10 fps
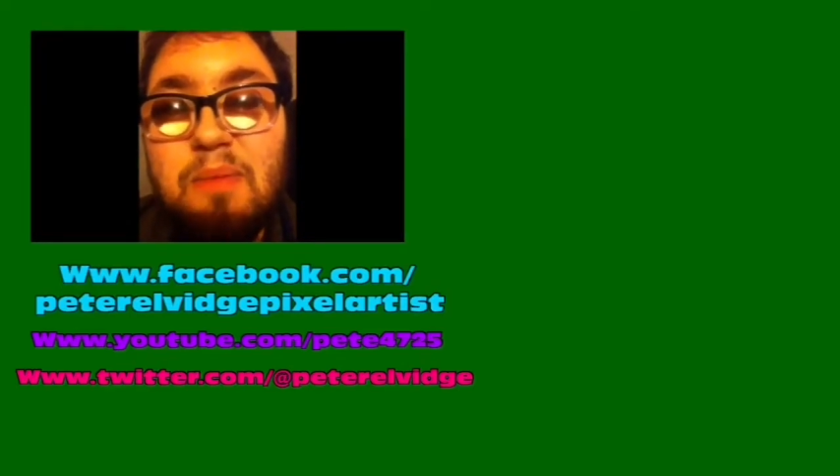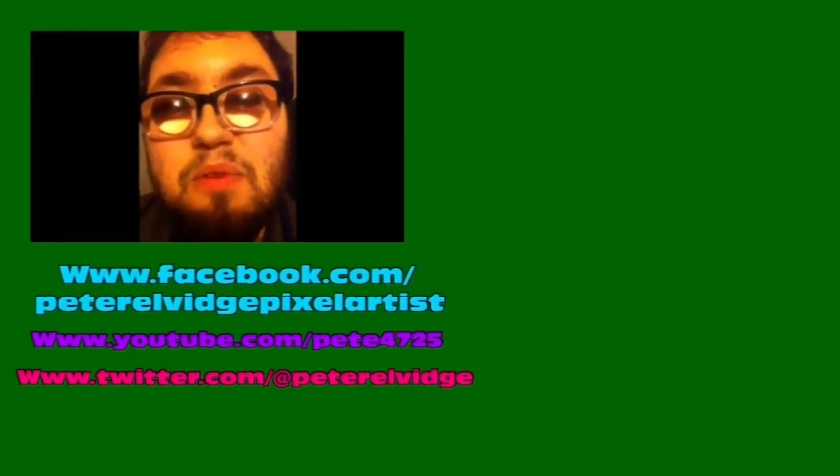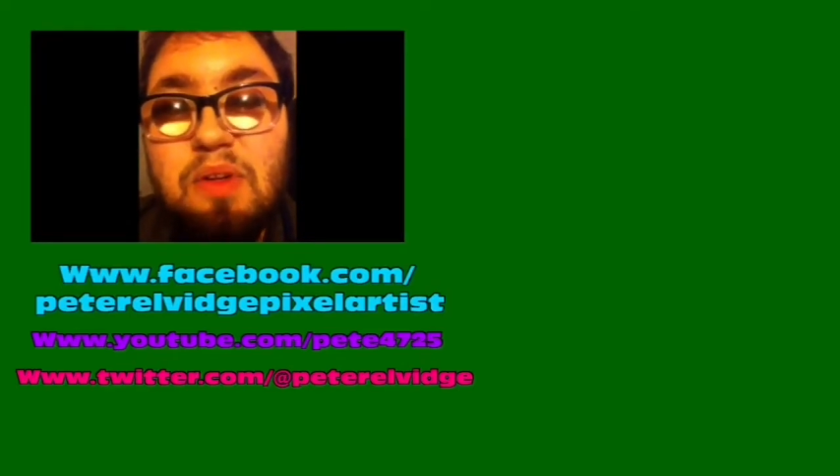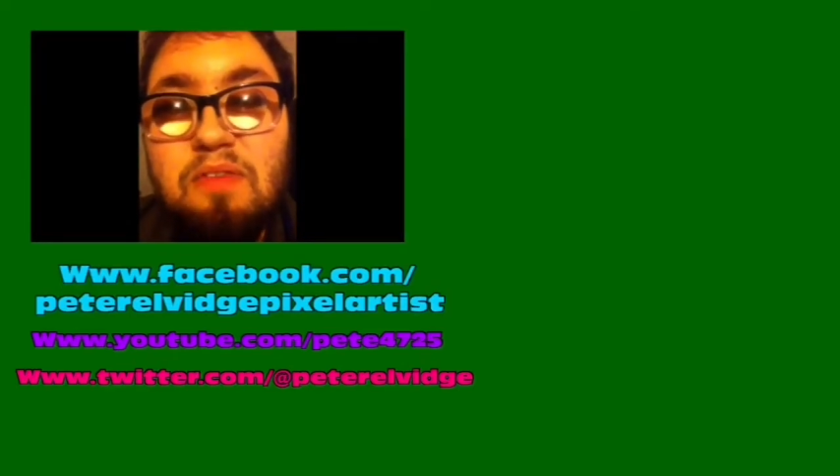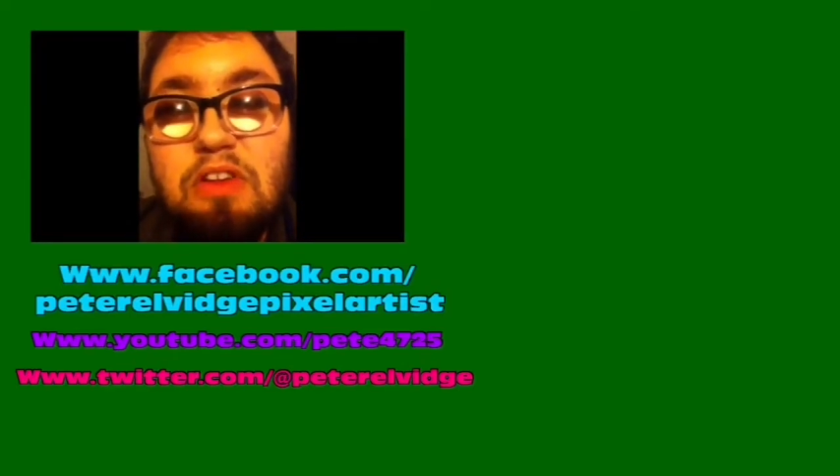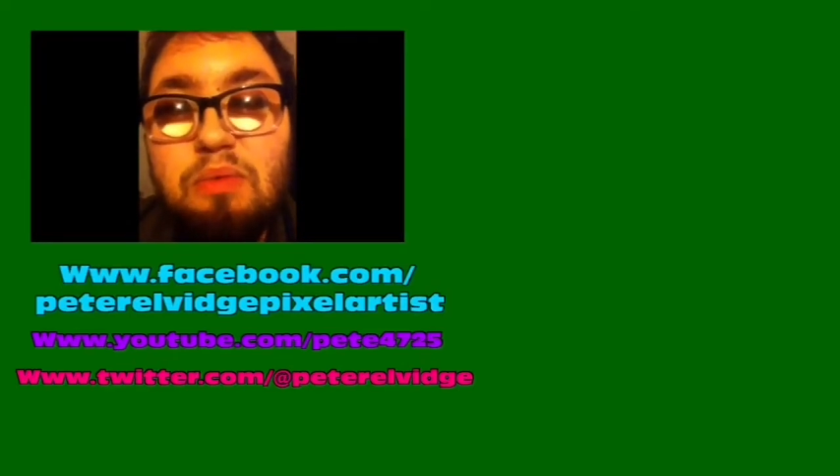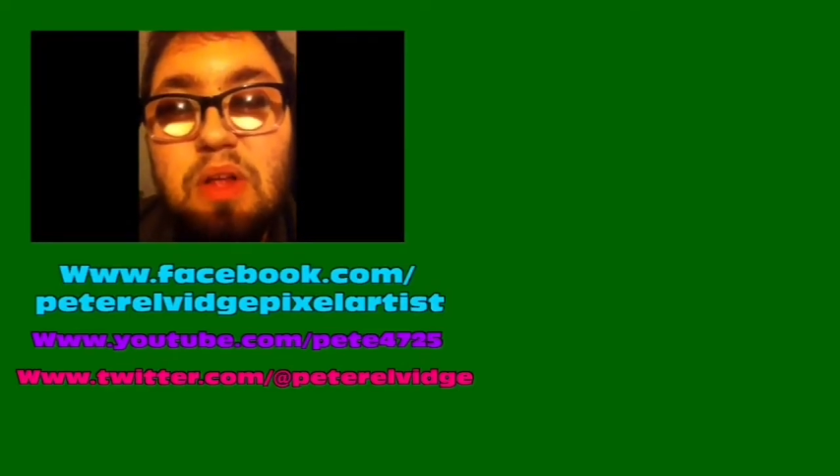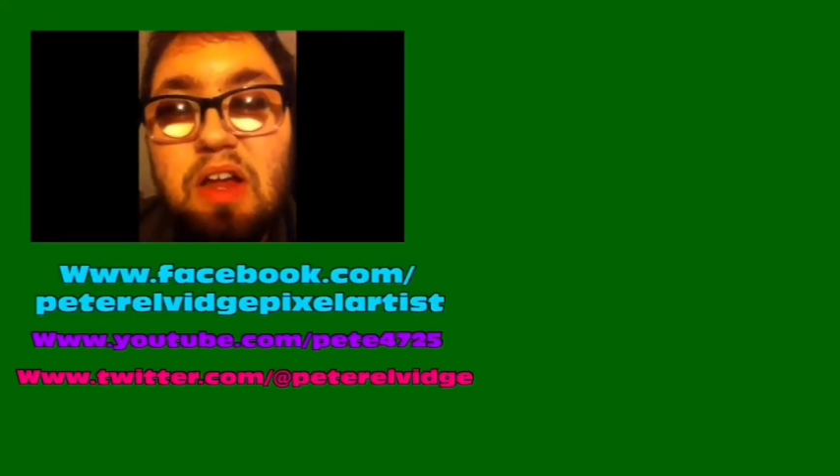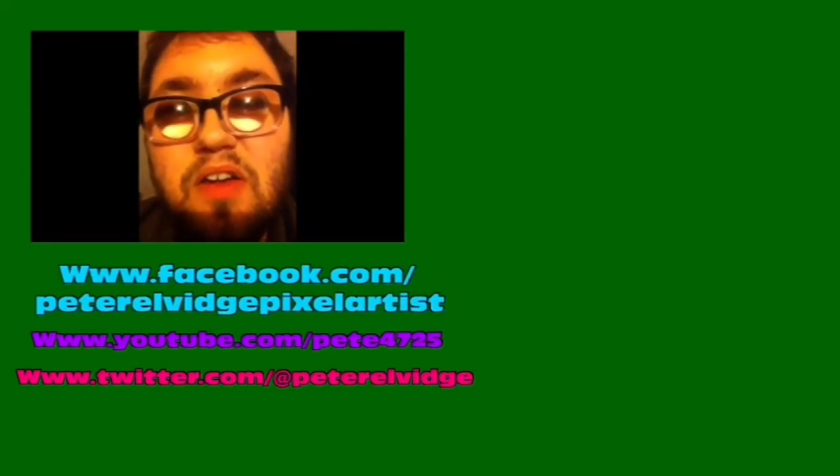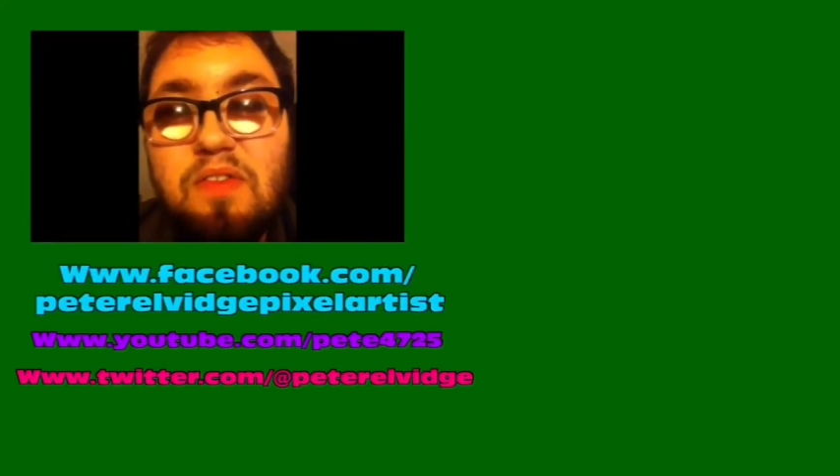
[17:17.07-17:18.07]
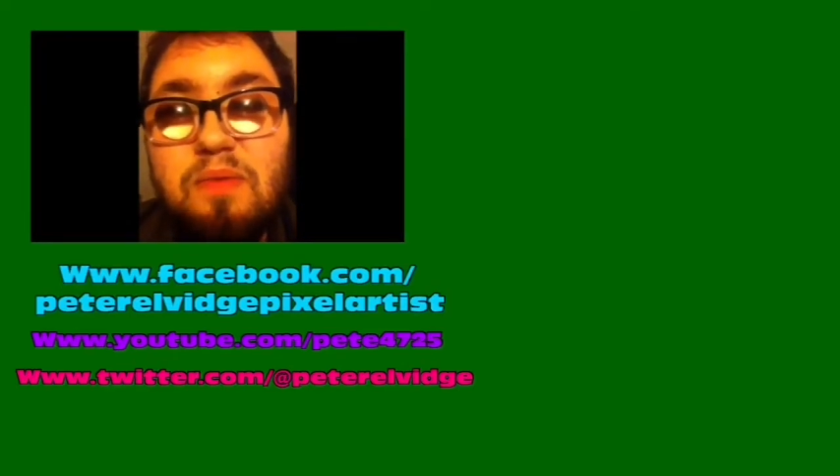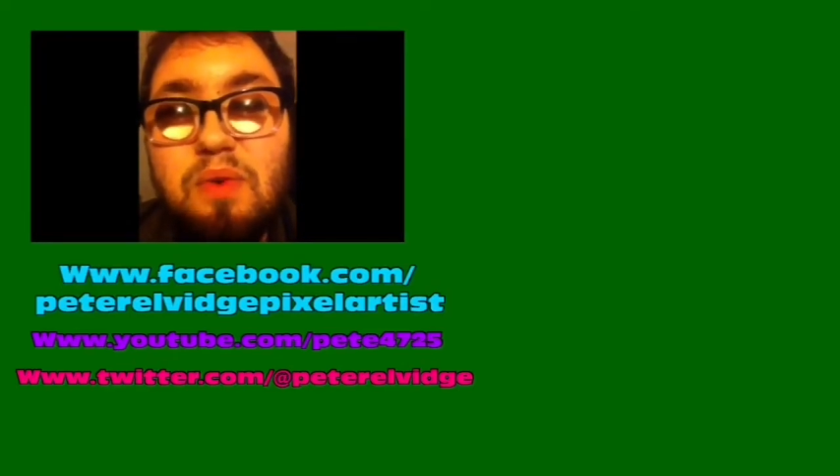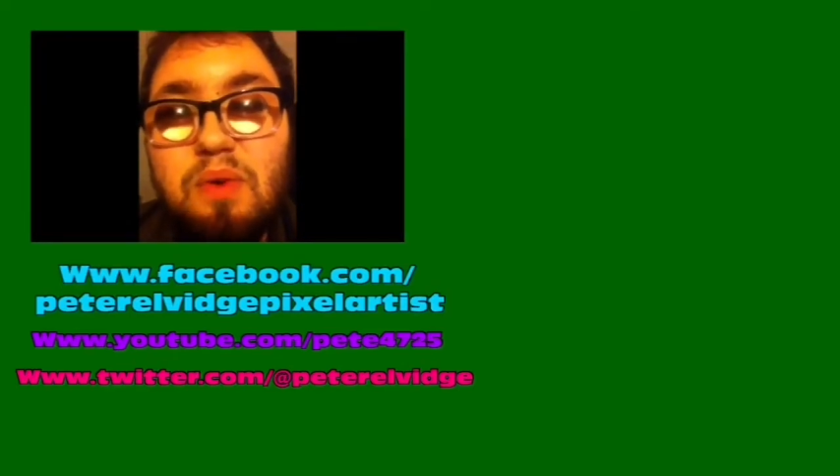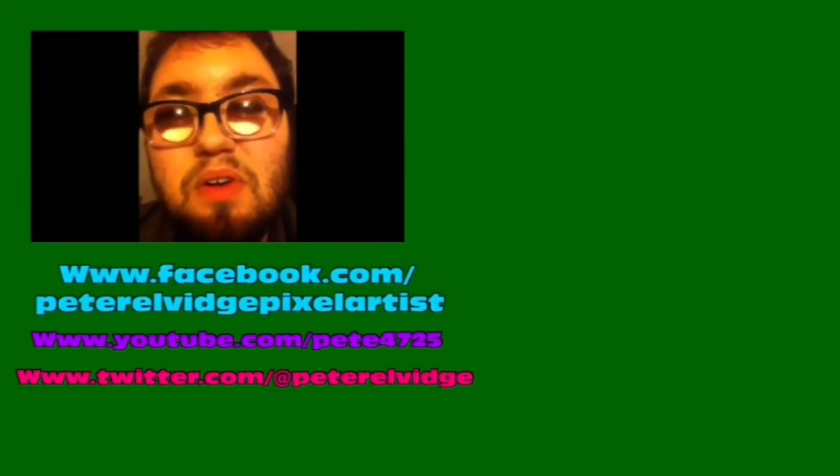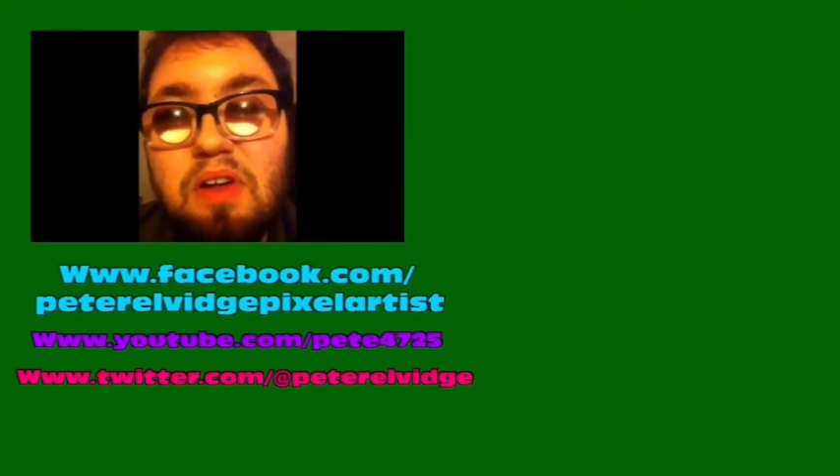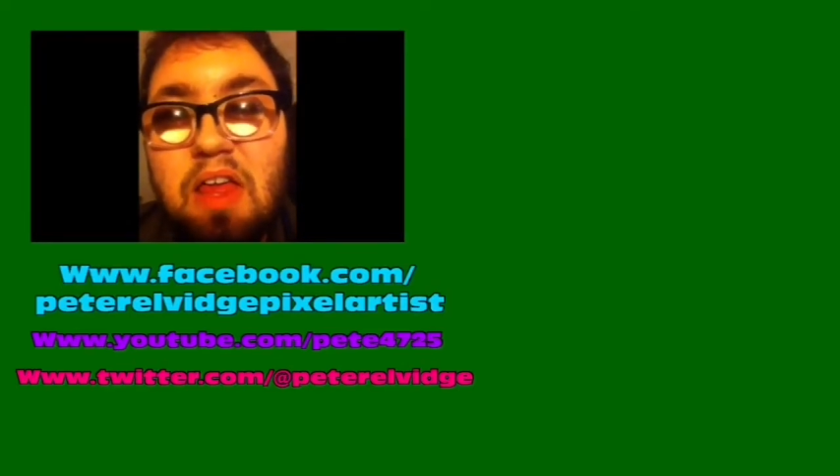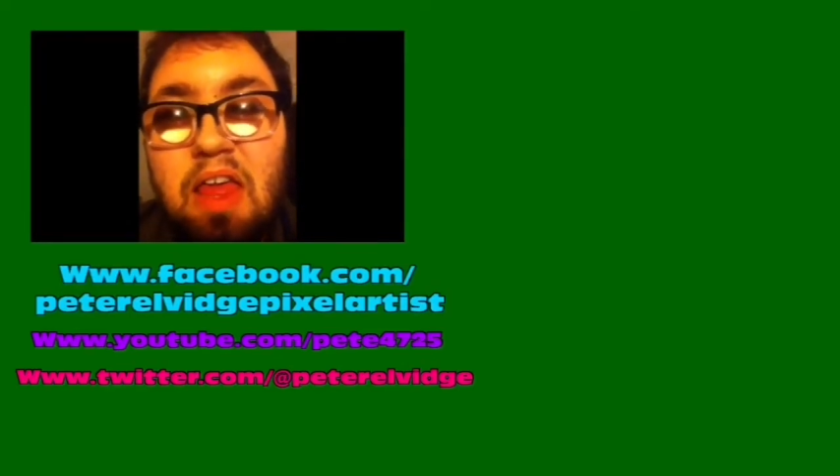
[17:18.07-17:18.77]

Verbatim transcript: I'm doing visual art for